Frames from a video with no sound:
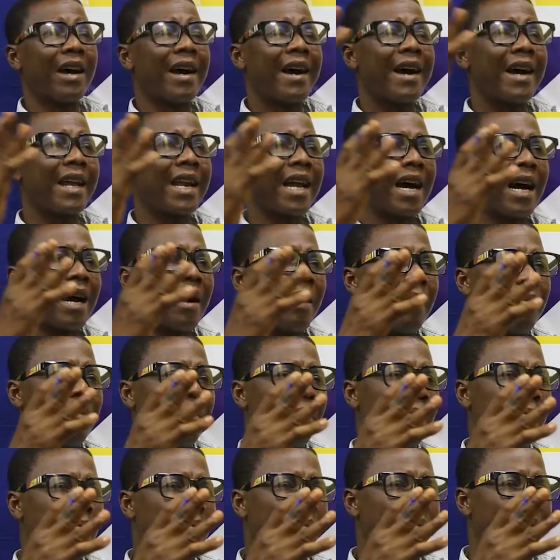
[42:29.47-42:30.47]
Ana
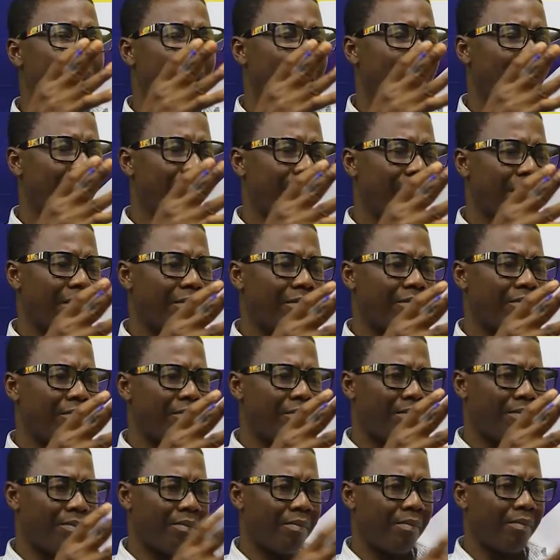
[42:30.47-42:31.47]
but
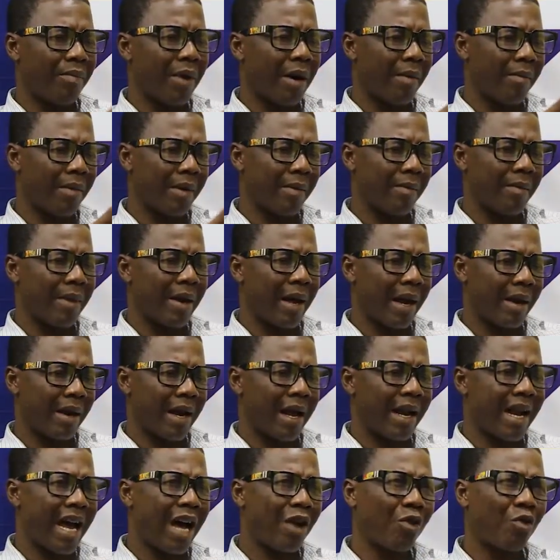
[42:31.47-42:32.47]

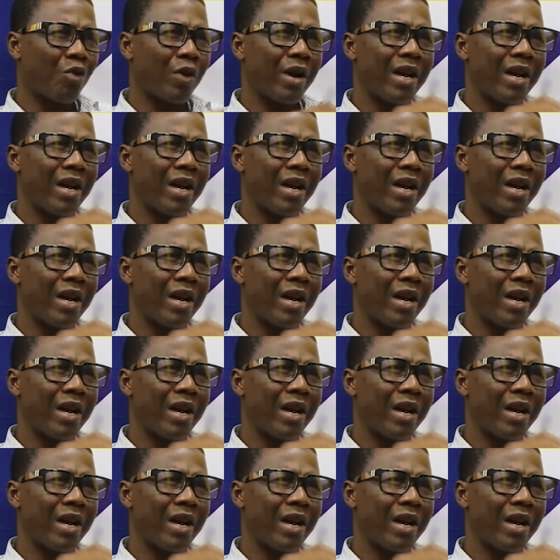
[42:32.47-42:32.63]
Nanado